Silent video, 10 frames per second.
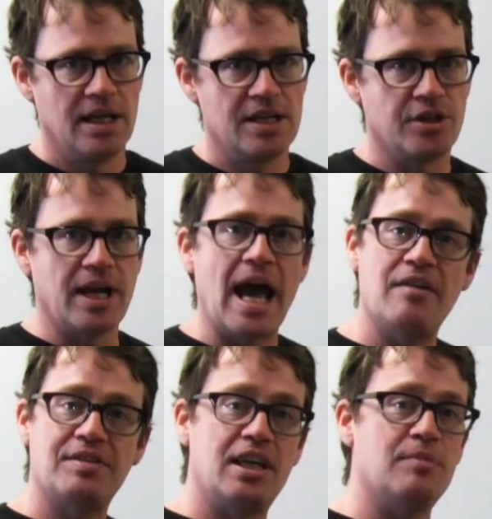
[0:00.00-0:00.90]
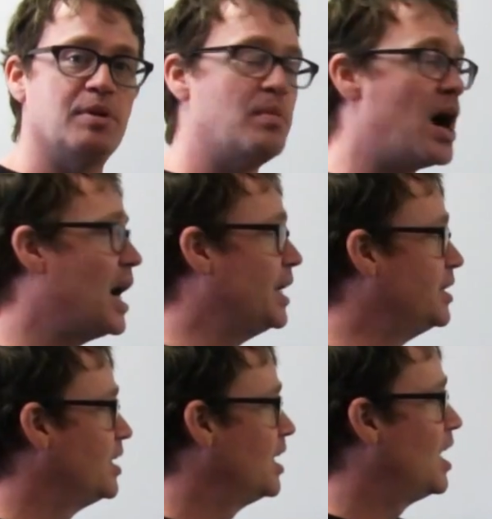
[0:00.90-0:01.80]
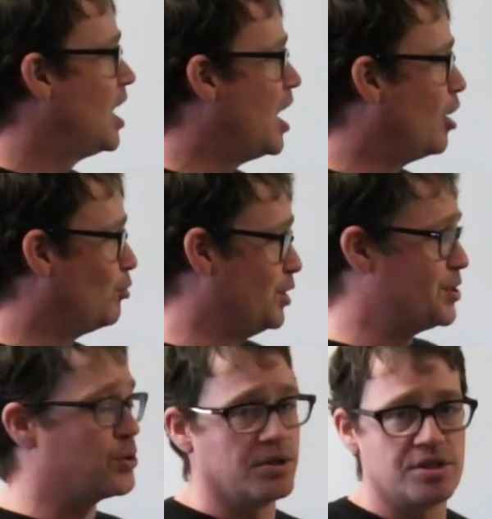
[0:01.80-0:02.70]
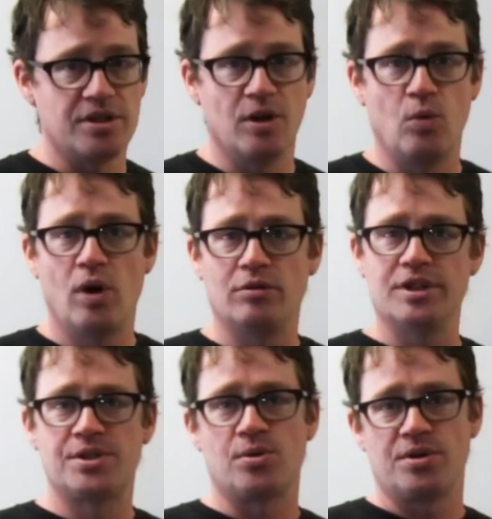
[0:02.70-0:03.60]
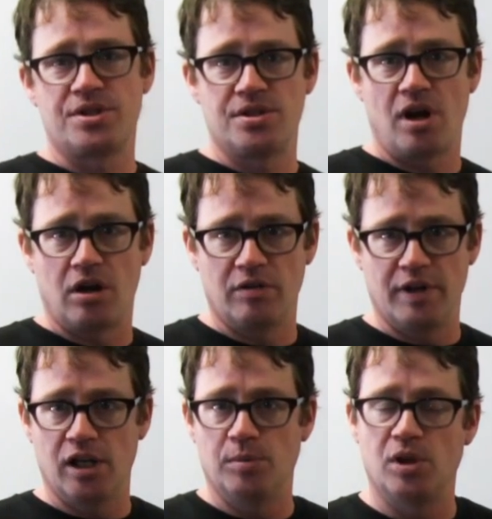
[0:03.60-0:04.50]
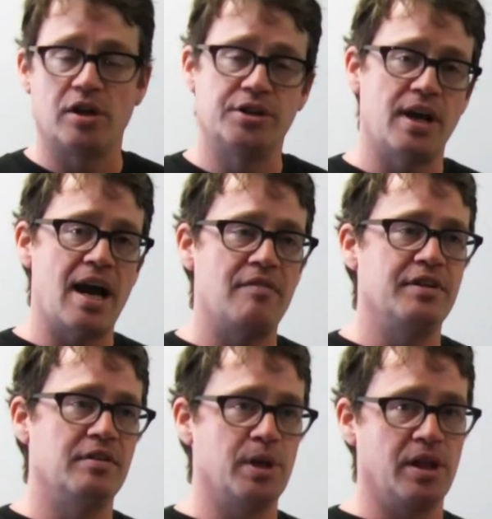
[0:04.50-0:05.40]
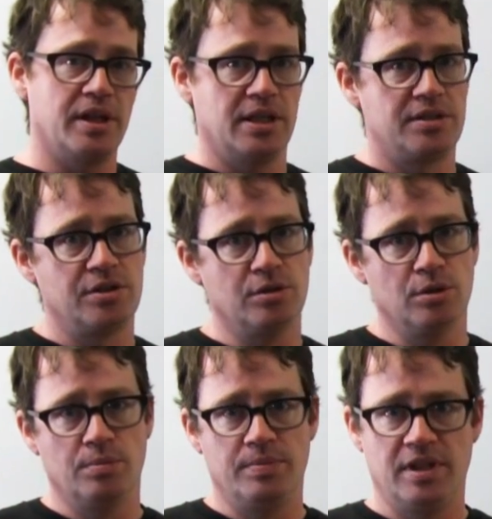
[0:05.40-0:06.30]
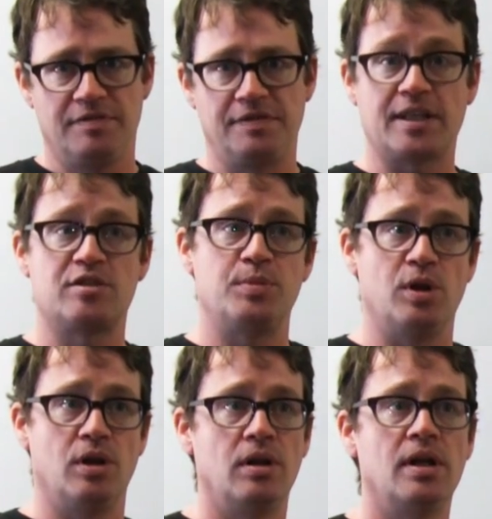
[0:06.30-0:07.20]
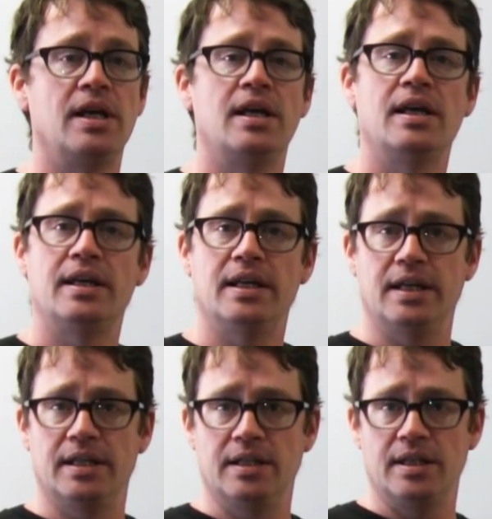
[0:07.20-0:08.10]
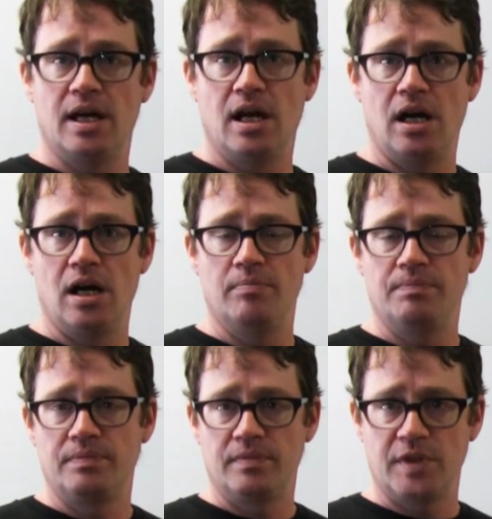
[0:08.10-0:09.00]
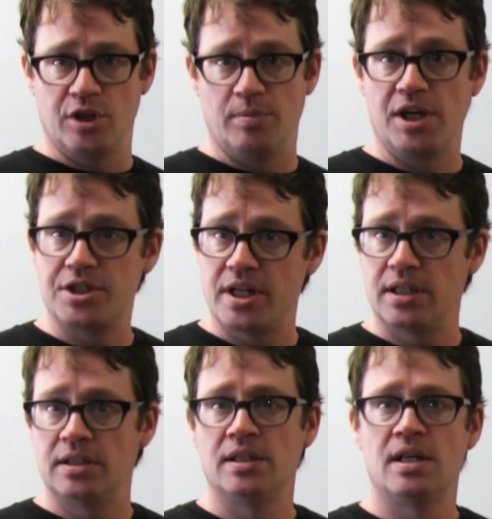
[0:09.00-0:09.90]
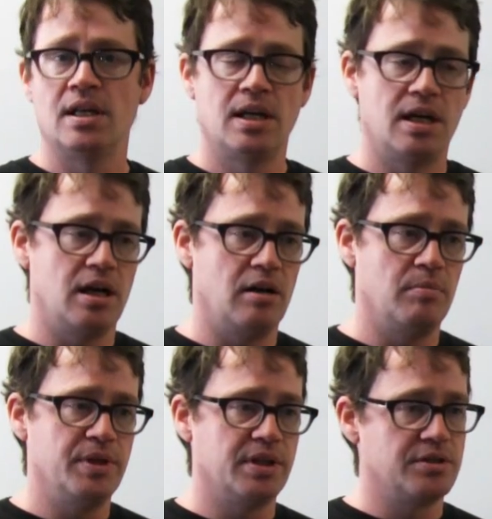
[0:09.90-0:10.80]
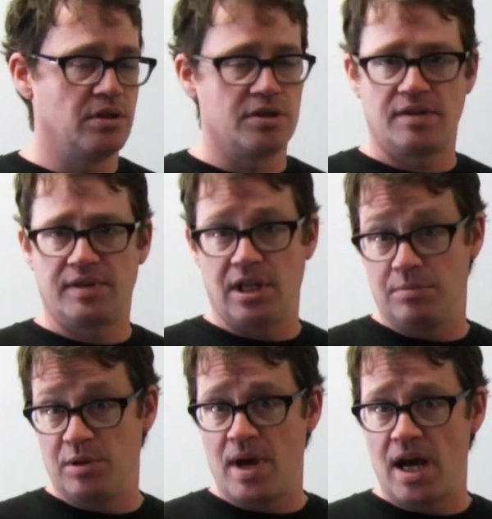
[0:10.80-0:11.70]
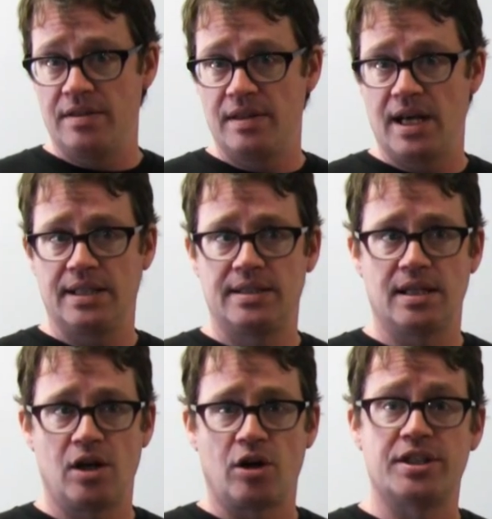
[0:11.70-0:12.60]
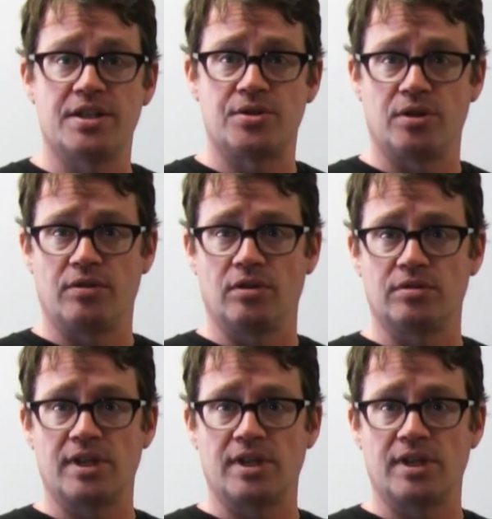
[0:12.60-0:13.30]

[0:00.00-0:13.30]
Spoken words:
So you have to keep in mind resources. What resources are available? Do you have the ability to be flexible in your budgeting? Because you also have to keep in mind that ArcGIS server